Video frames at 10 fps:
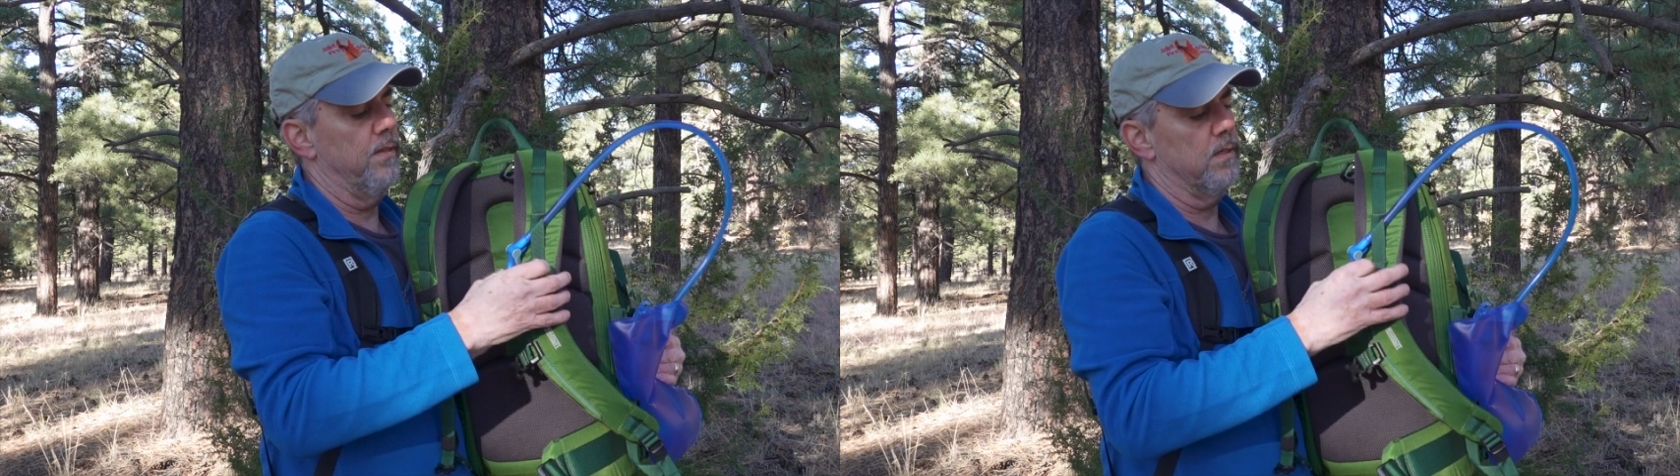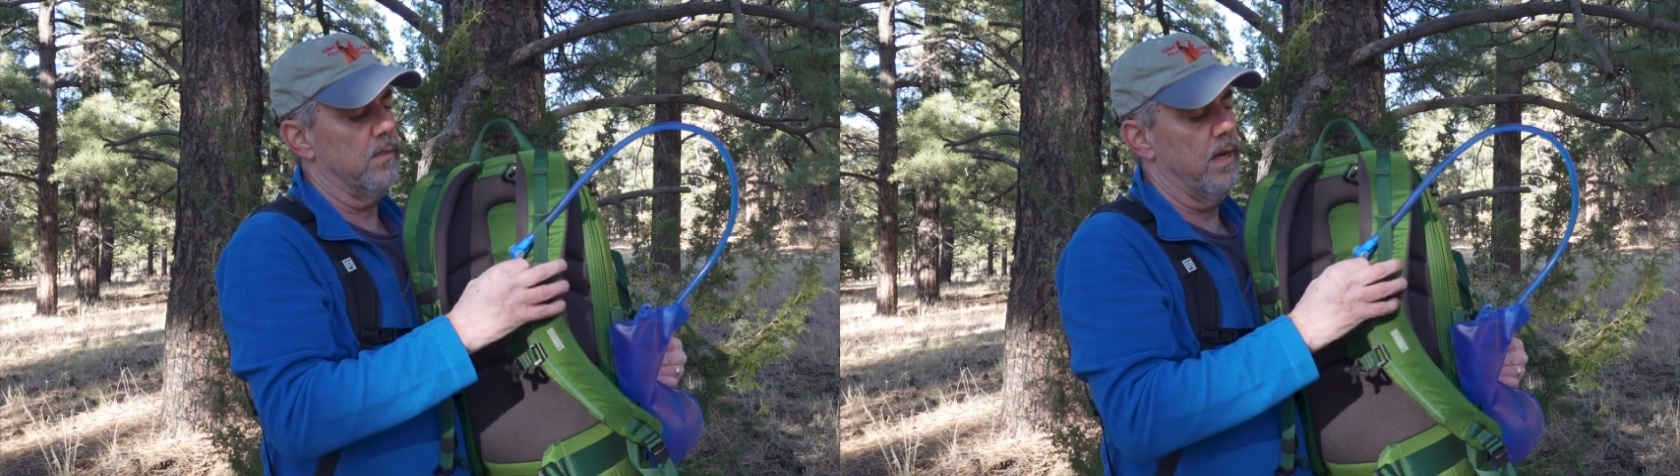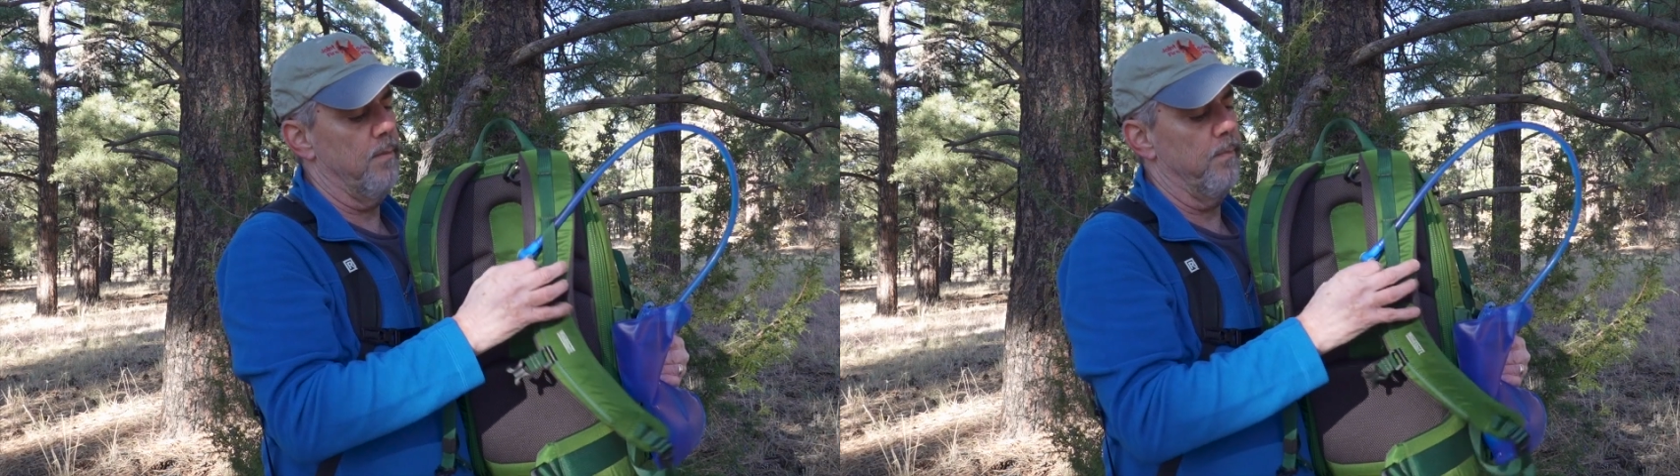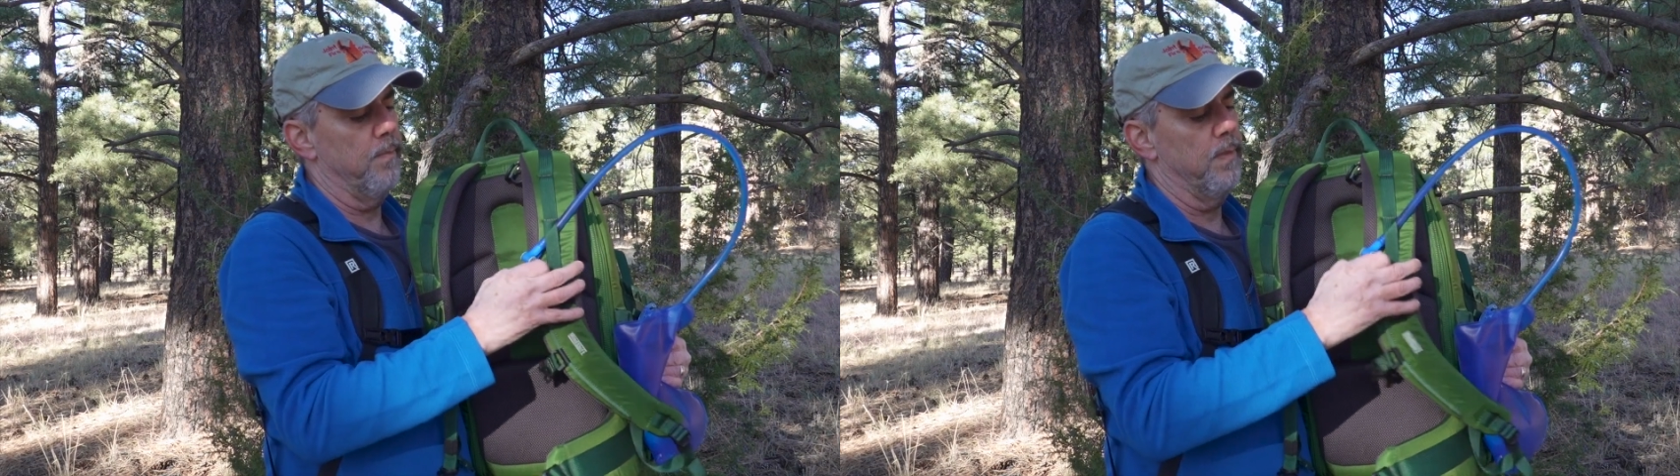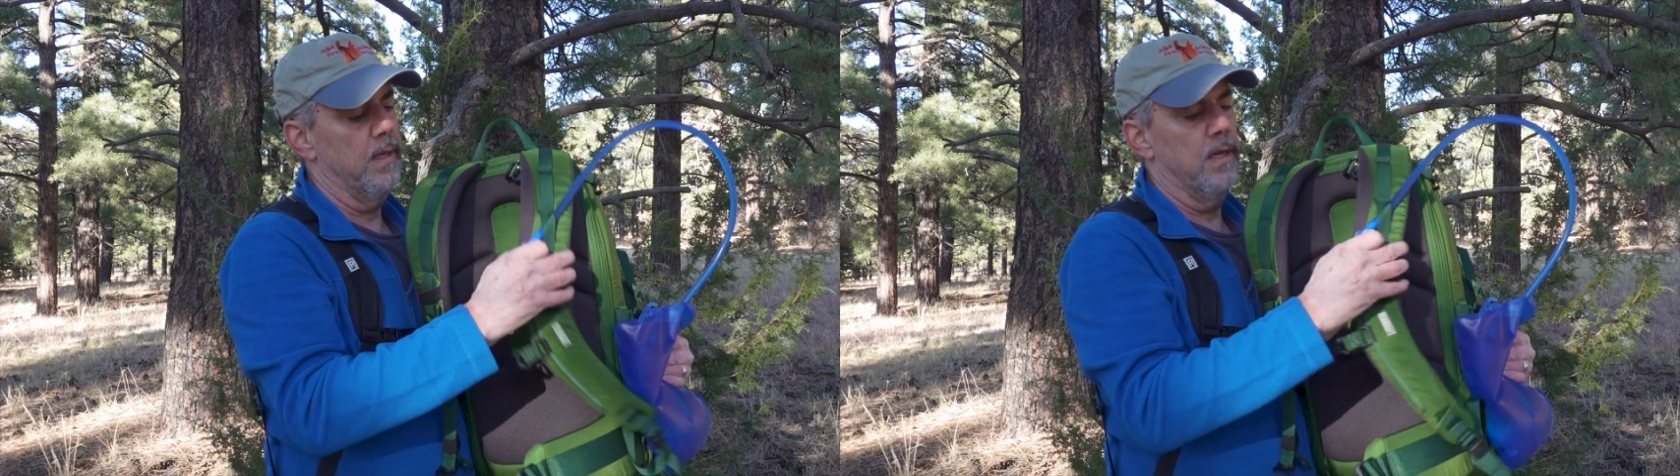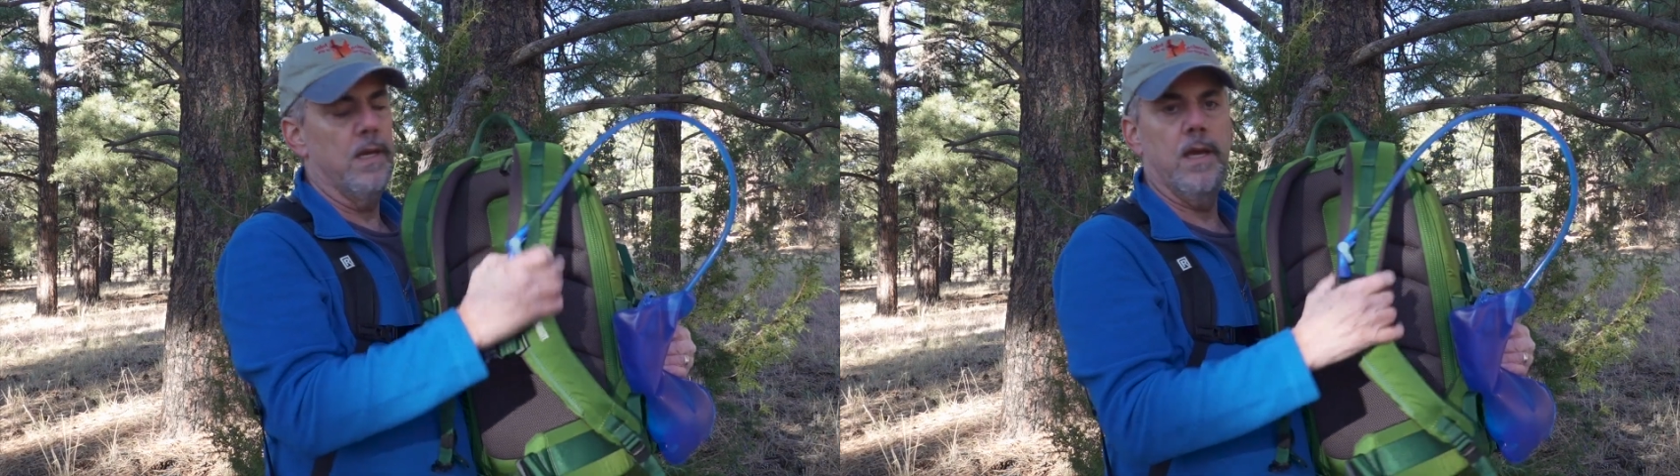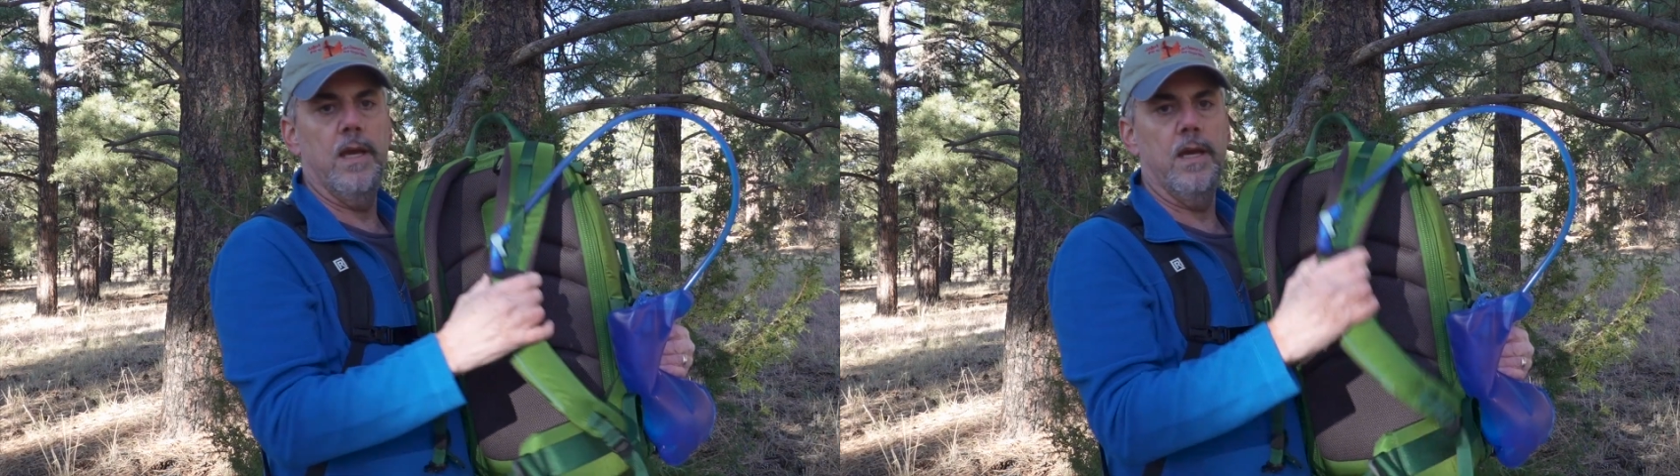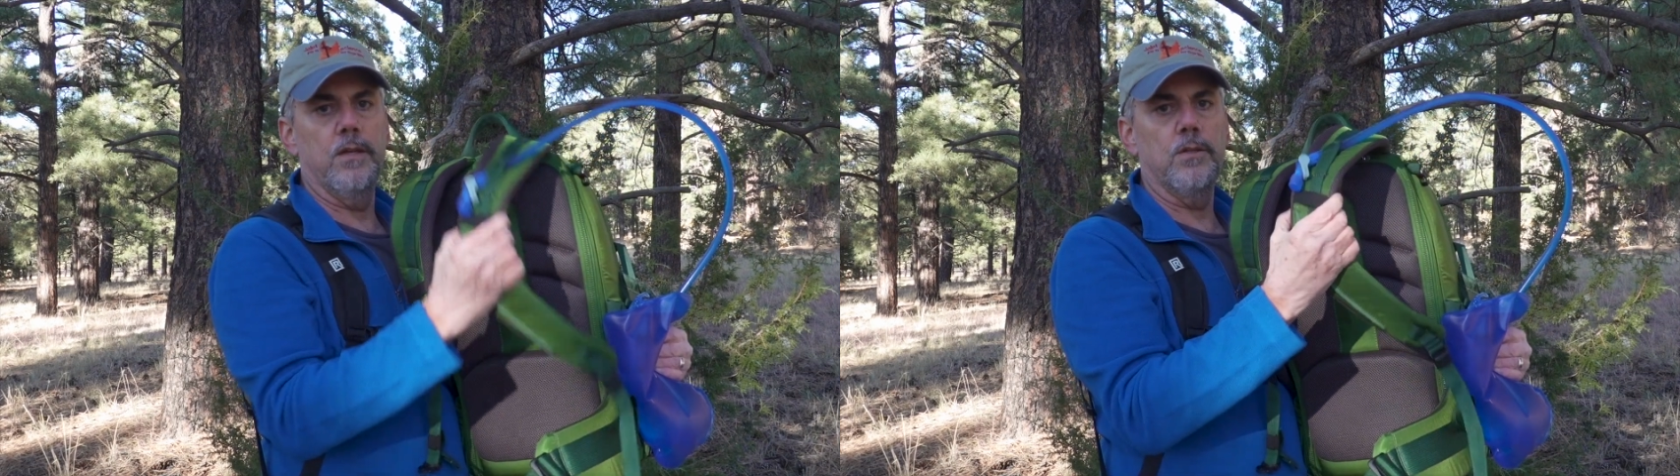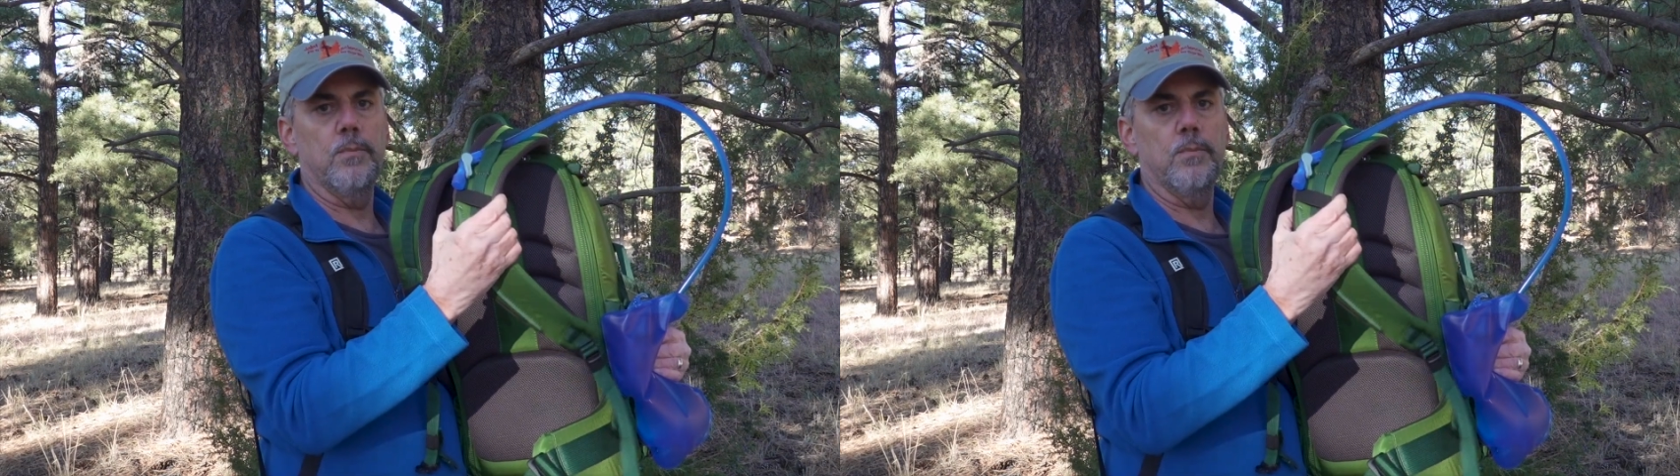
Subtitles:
this up and your